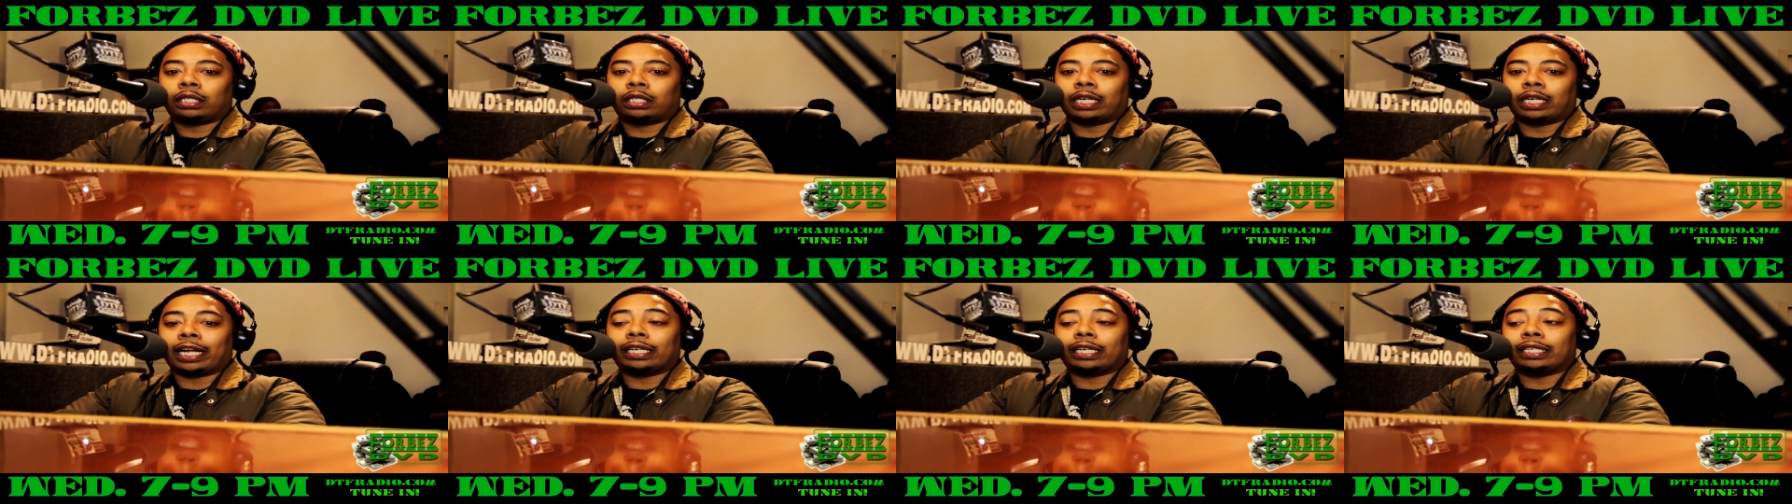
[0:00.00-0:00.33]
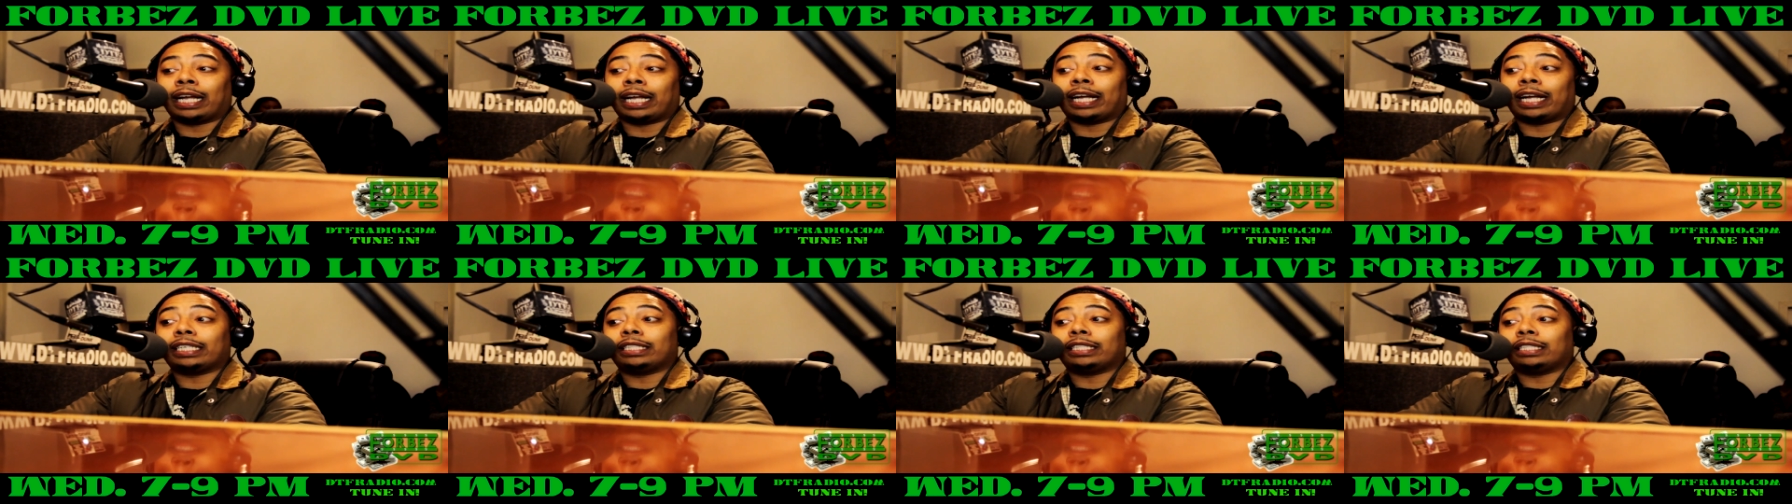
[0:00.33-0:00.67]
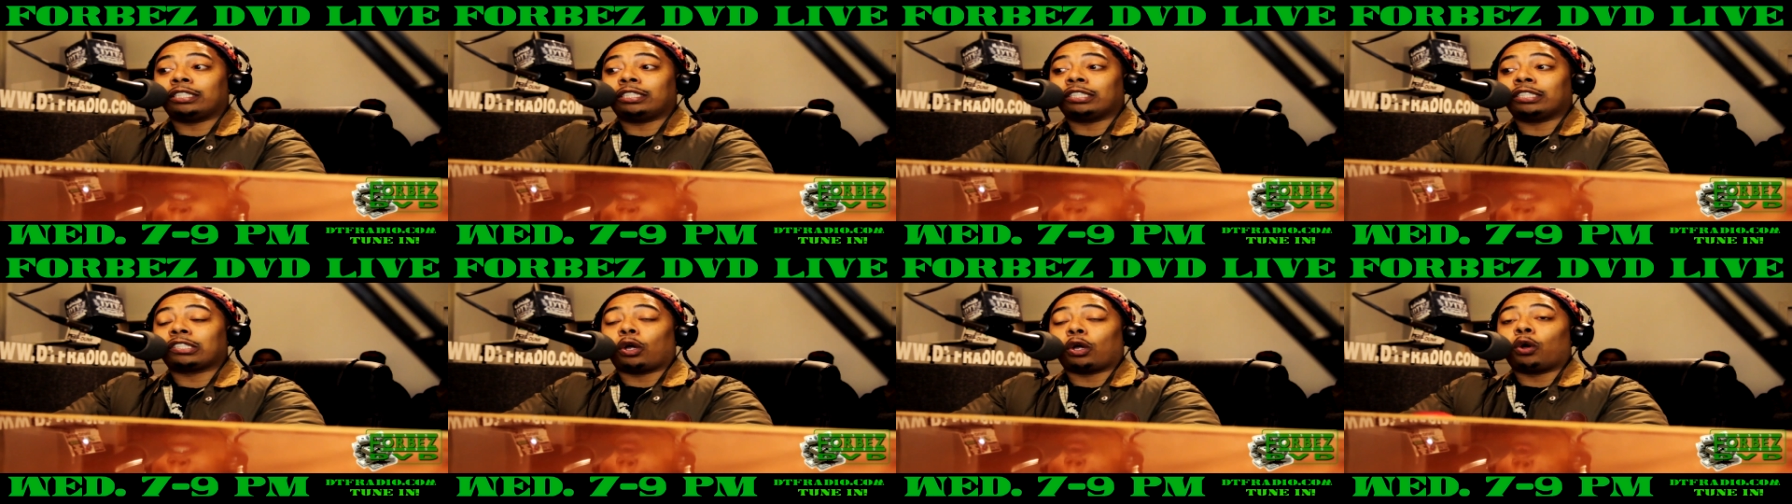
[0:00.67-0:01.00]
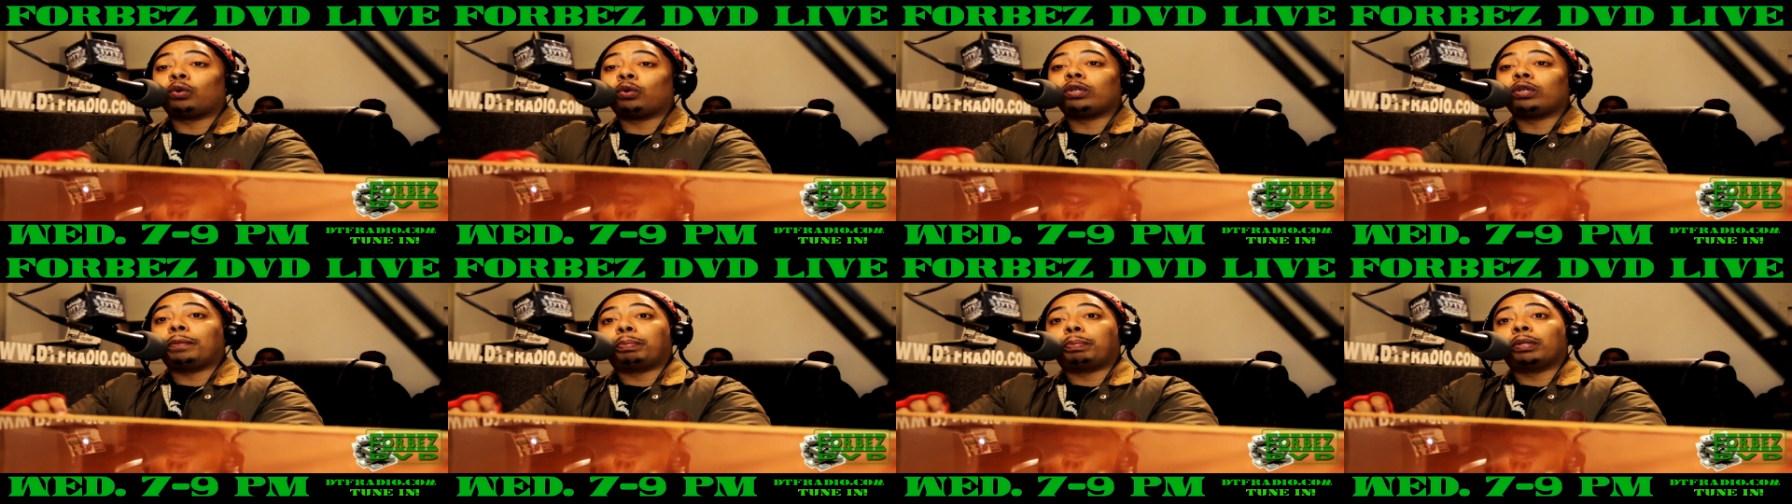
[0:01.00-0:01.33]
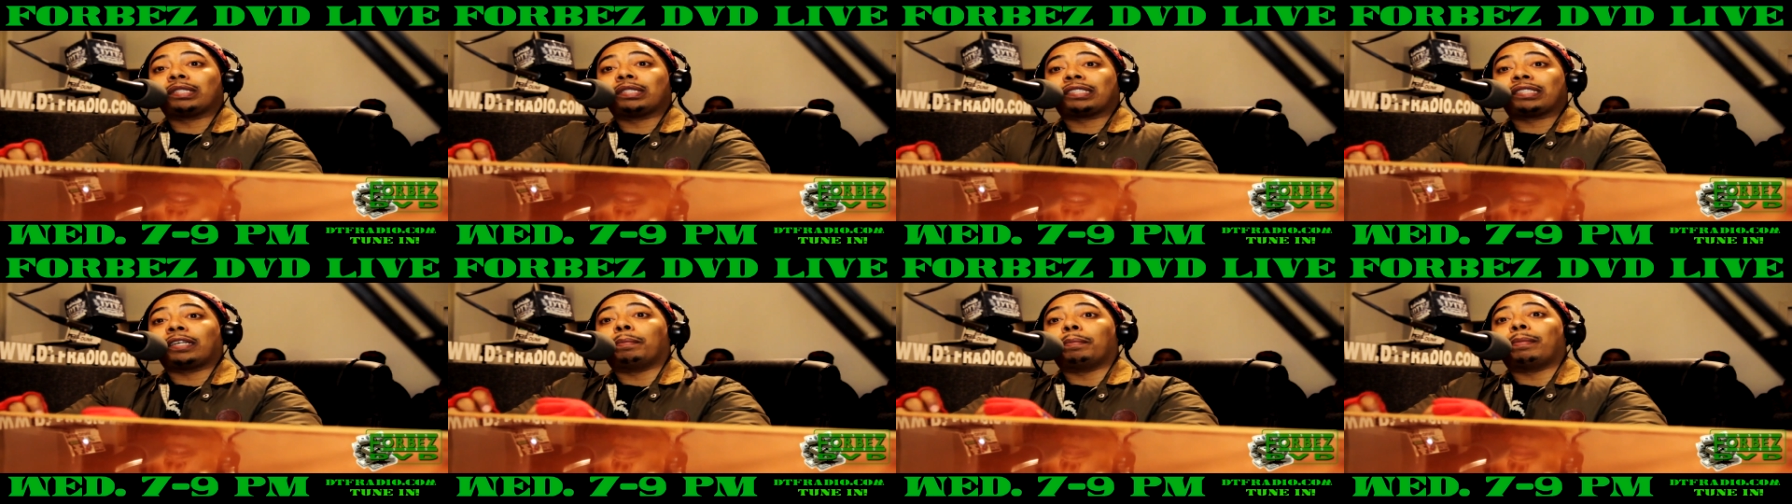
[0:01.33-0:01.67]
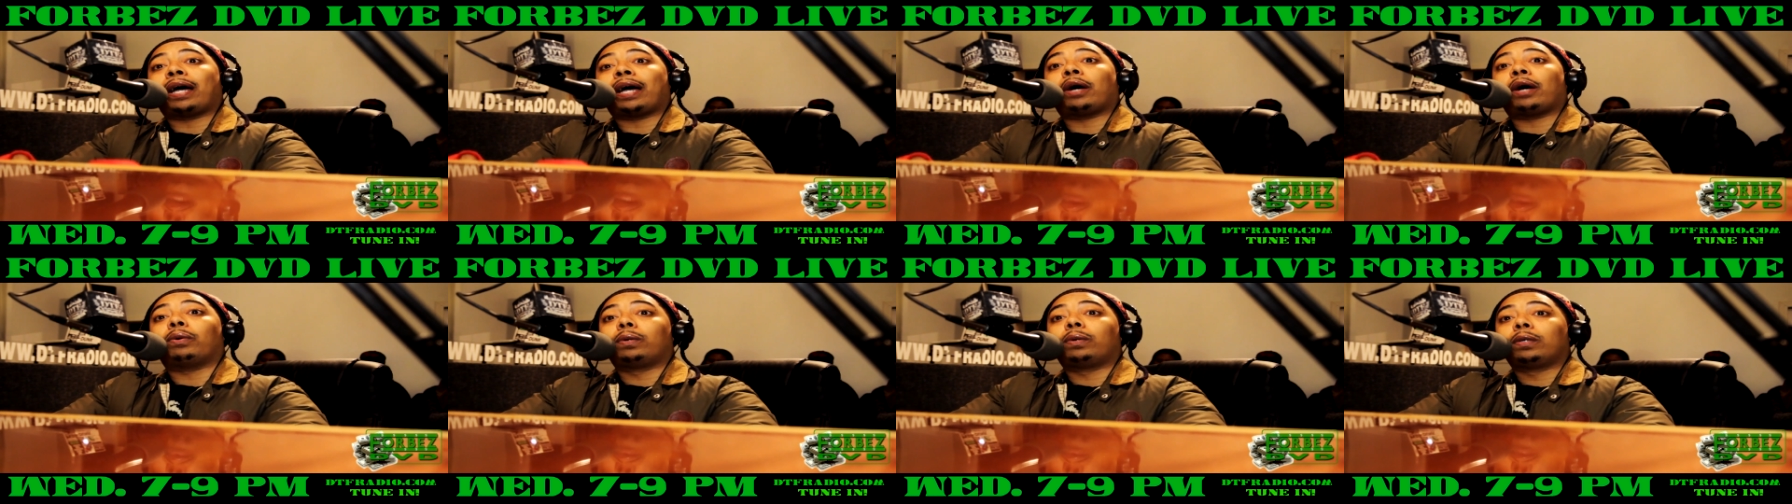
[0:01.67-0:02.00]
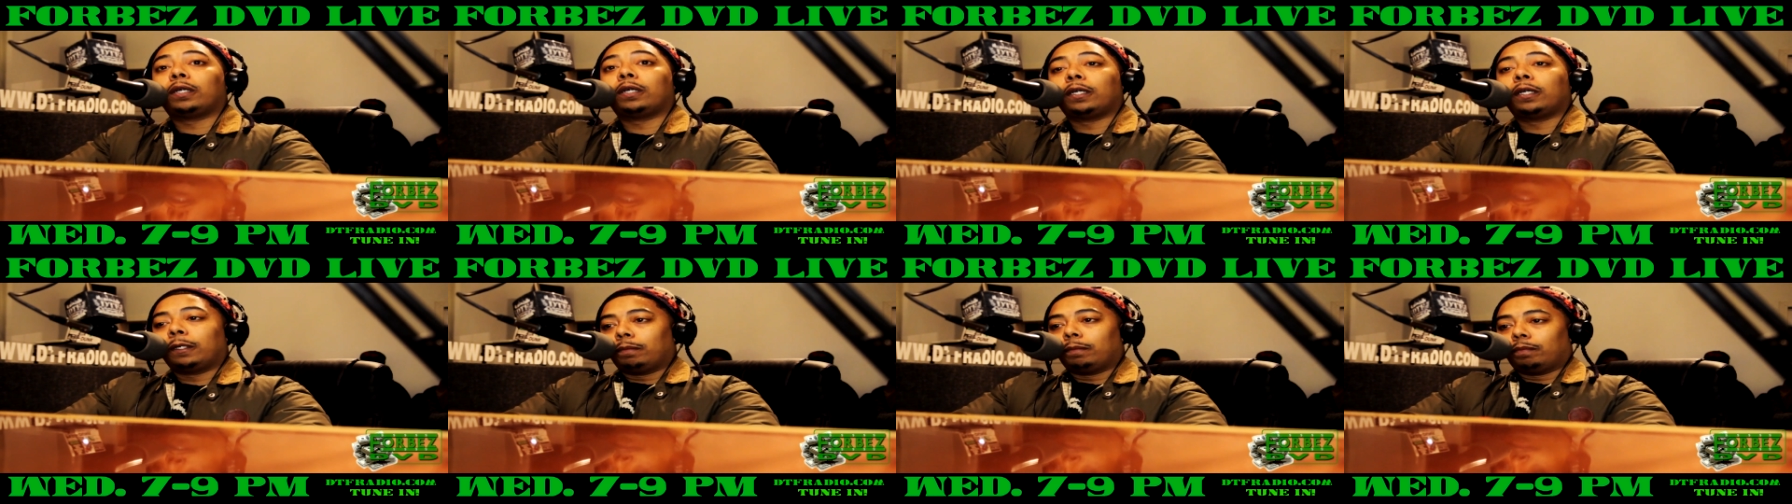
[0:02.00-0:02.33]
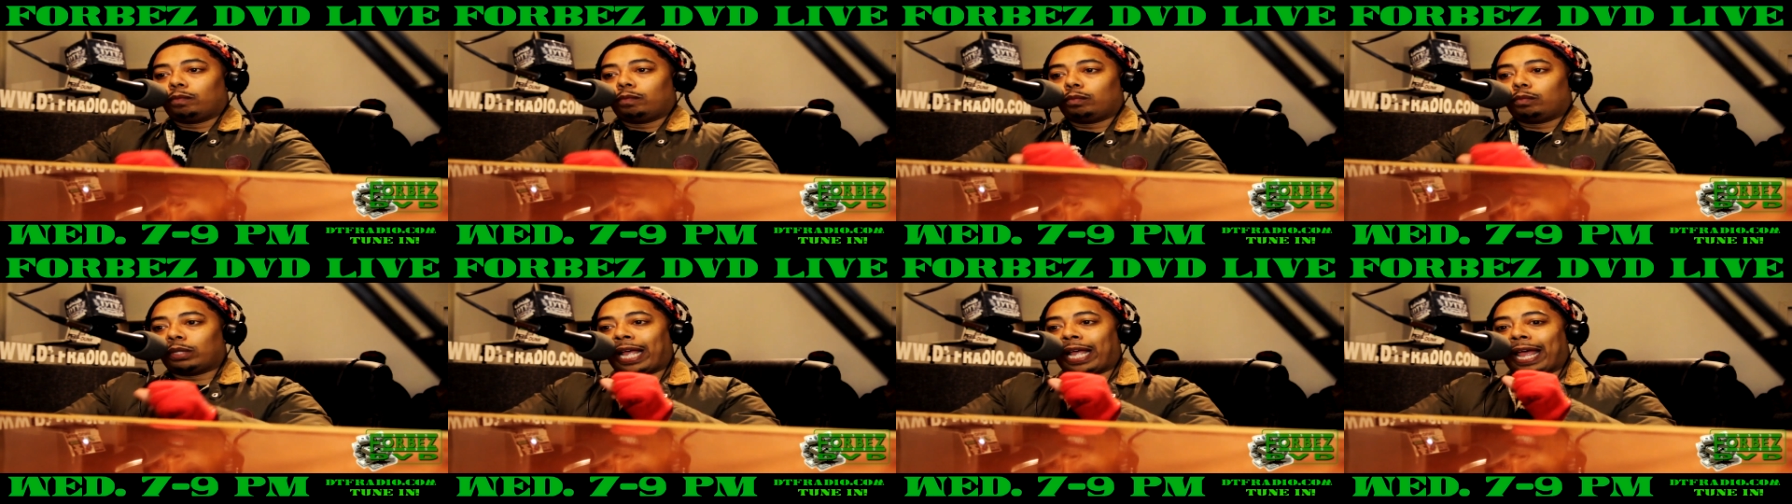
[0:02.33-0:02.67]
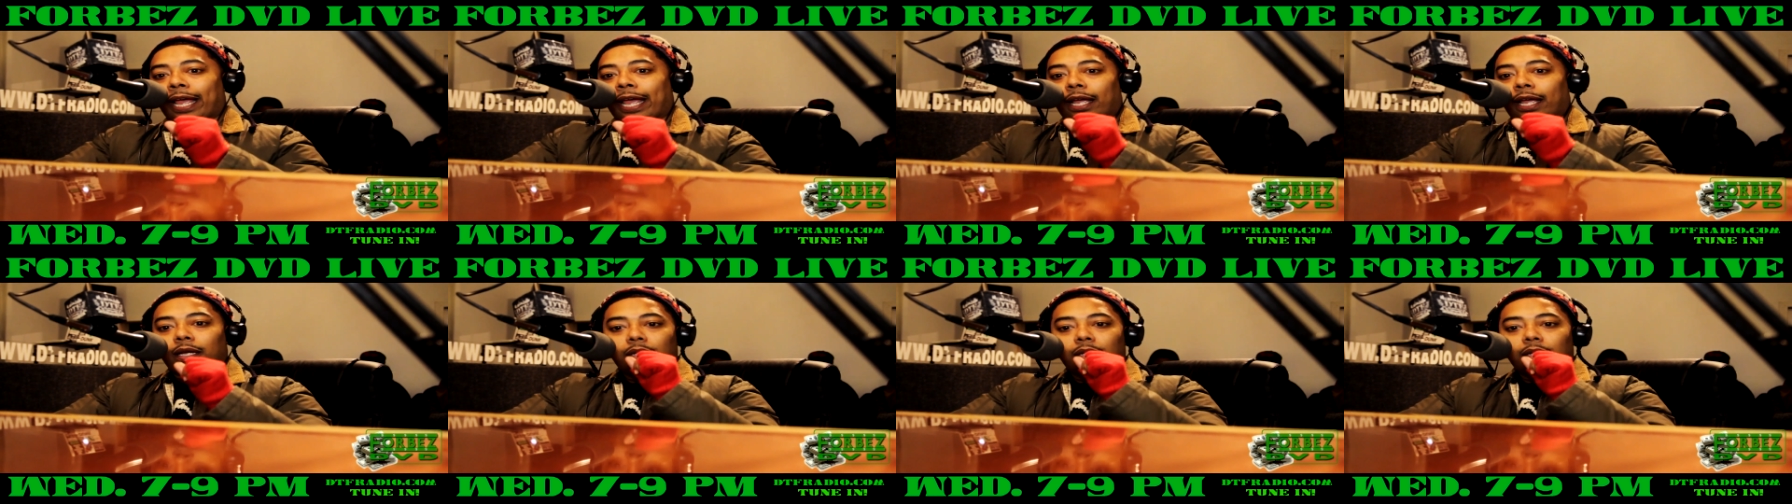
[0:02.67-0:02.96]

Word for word: not not just only put something out that